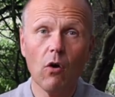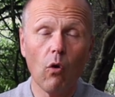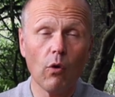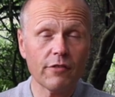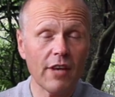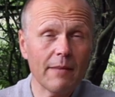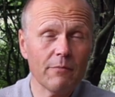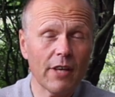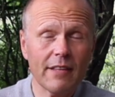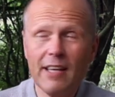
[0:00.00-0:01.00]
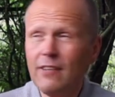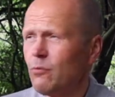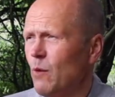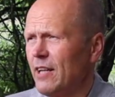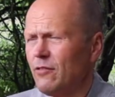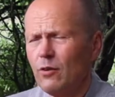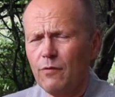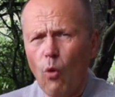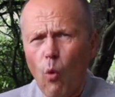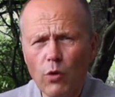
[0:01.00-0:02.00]
Or at times like this, when it's sort
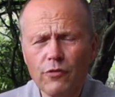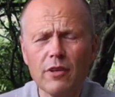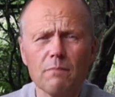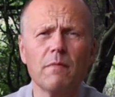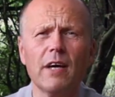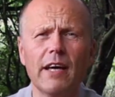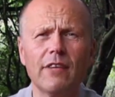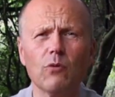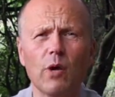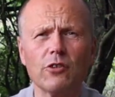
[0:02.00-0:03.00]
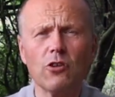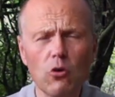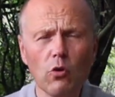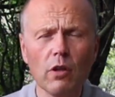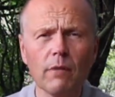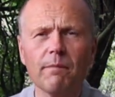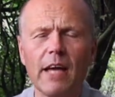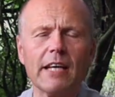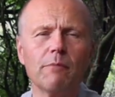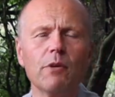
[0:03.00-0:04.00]
of autumn, it's quite cool,
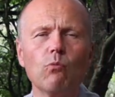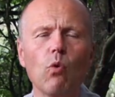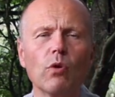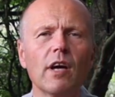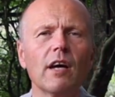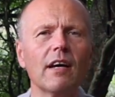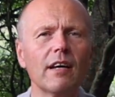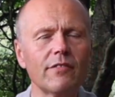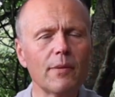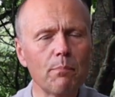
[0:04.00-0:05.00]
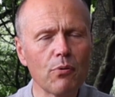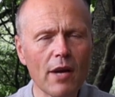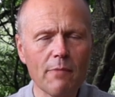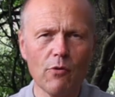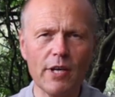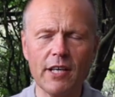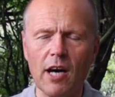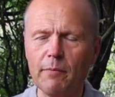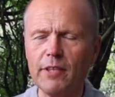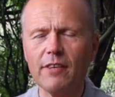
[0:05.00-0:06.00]
it can be worn as the primary
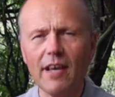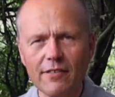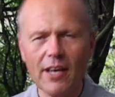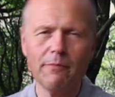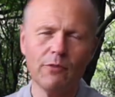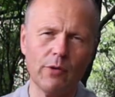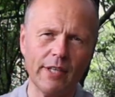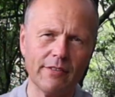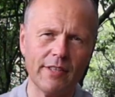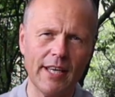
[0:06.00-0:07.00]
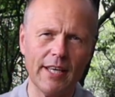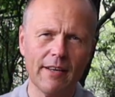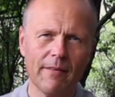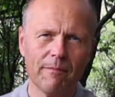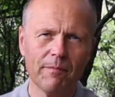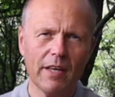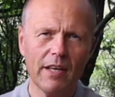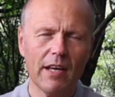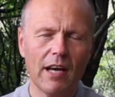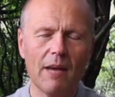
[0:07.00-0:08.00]
garment, as I'm doing today.
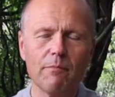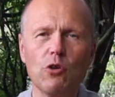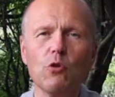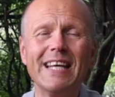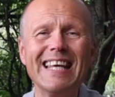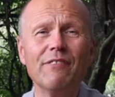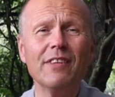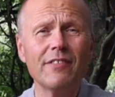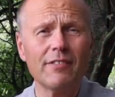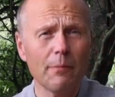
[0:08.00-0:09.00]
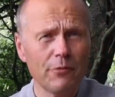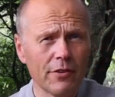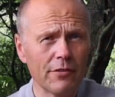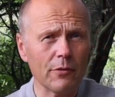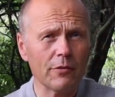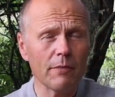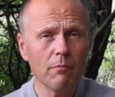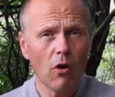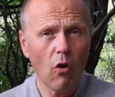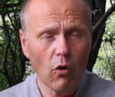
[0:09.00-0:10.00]
You can even substitute them
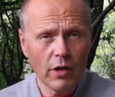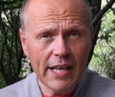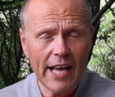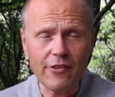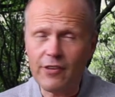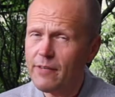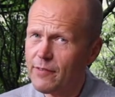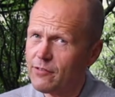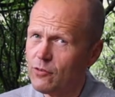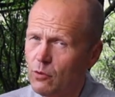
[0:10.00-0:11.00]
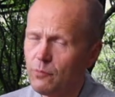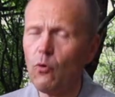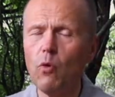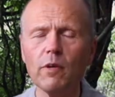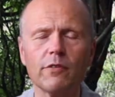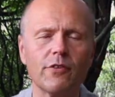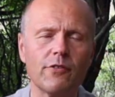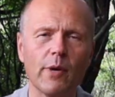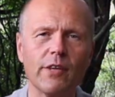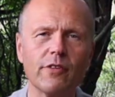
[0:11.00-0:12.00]
on occasion, if it's not formal
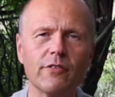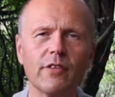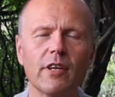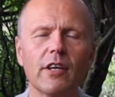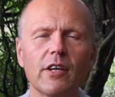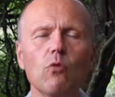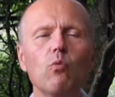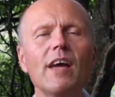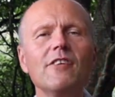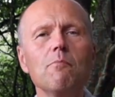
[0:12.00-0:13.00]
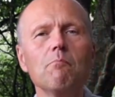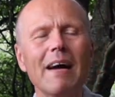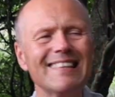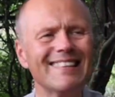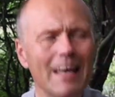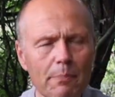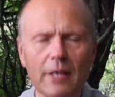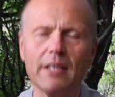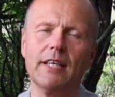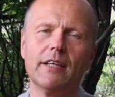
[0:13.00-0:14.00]
situations, in a way you might
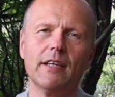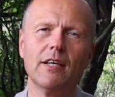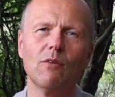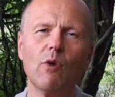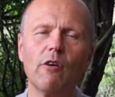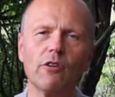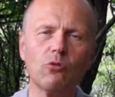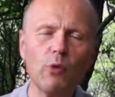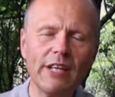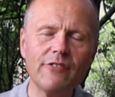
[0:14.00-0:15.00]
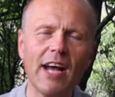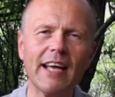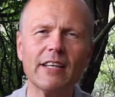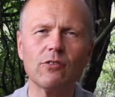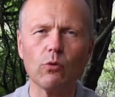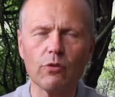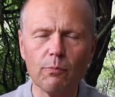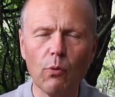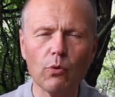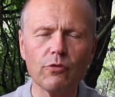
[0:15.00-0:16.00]
typically wear a tweed jacket or a
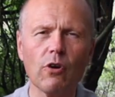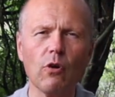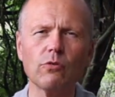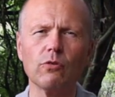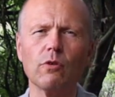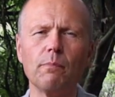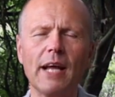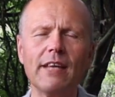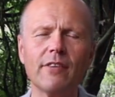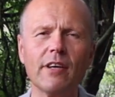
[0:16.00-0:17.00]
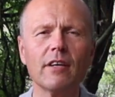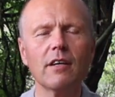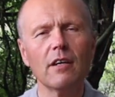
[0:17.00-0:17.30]
sports coat or a blazer.